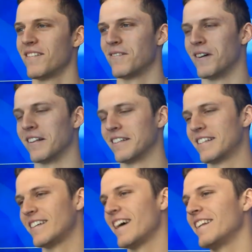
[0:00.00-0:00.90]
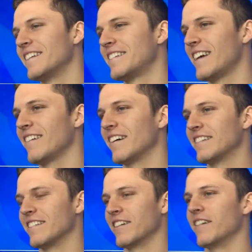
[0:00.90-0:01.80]
Well, Ced Ced
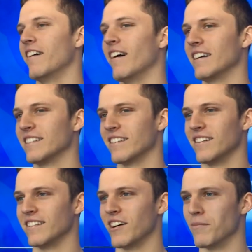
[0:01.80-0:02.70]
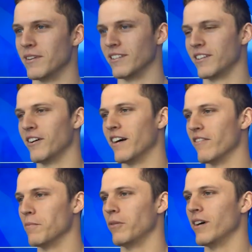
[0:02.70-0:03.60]
likes to likes to tell me to call
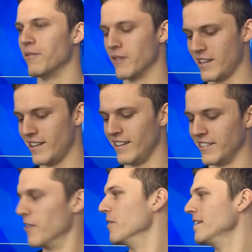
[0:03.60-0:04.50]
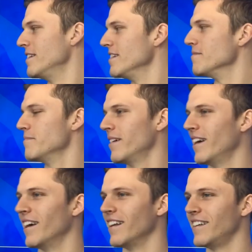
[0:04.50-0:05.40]
every play where he's going deep
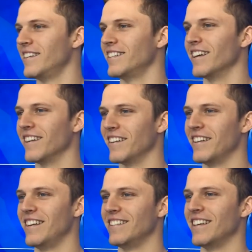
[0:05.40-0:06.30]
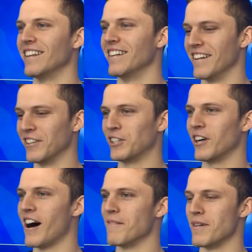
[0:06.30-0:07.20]
and he's getting he's getting a
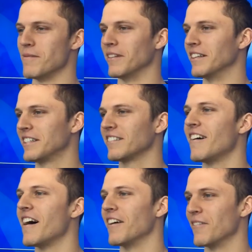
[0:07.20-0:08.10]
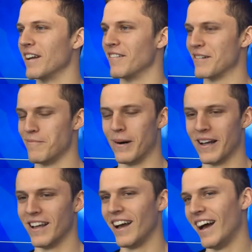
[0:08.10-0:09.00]
shot maybe in the slot or whatever.
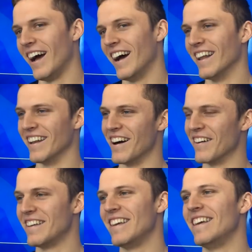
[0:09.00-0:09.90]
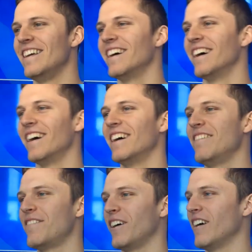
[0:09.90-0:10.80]
But no, he he uh,
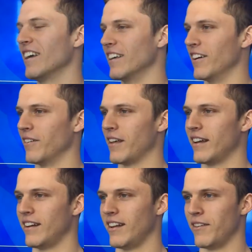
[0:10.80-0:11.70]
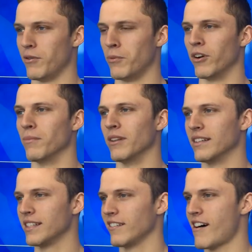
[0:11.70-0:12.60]
he felt like you know that if we put him in
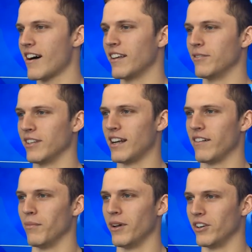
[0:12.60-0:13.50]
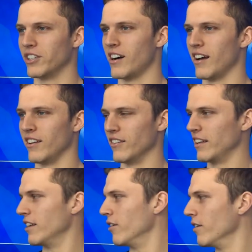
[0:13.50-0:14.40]
the slot, he was going to have a better shot, you know, to
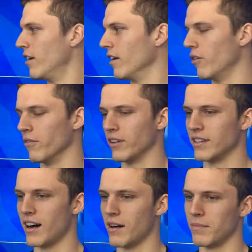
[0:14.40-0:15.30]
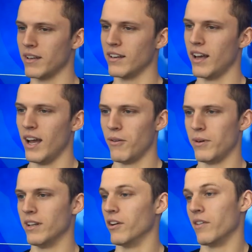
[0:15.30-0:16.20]
get over the top. And
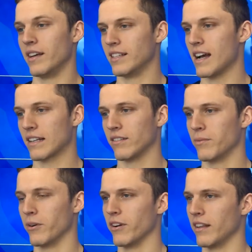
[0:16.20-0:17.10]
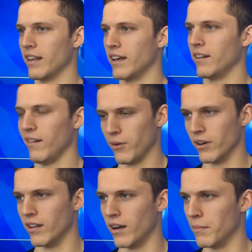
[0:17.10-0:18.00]
we didn't know the exact look we were going to get. We
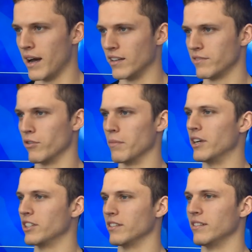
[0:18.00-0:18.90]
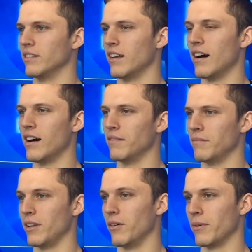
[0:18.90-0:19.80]
were in an unbalanced formation.
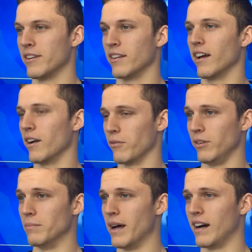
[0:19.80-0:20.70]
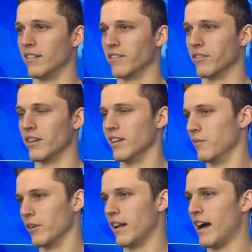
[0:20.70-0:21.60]
Um, you know, we could have got a really bad look for it, and
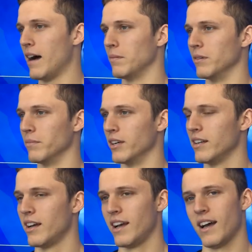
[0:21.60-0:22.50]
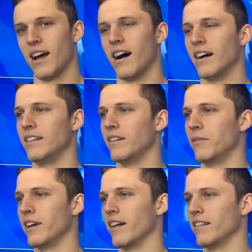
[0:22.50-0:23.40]
it wouldn't have happened. But I did.
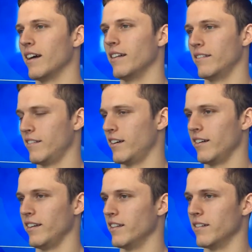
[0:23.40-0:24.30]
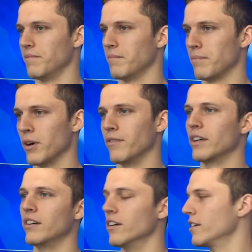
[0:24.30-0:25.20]
We got the I, literally the
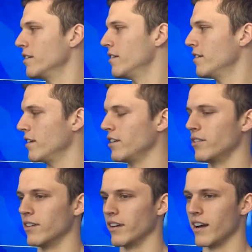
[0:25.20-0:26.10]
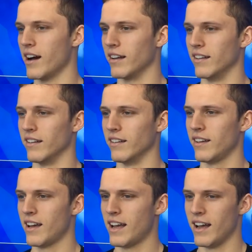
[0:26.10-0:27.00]
perfect look that you could have gotten, and
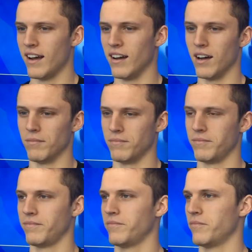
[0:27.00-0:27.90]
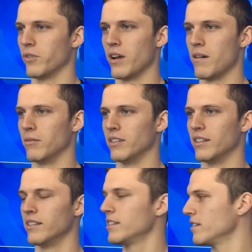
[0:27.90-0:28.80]
um, we're able
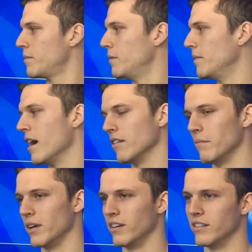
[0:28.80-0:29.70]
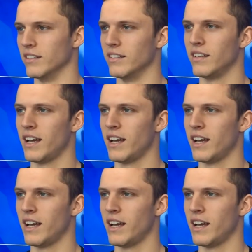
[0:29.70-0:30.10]
to slip him down the middle and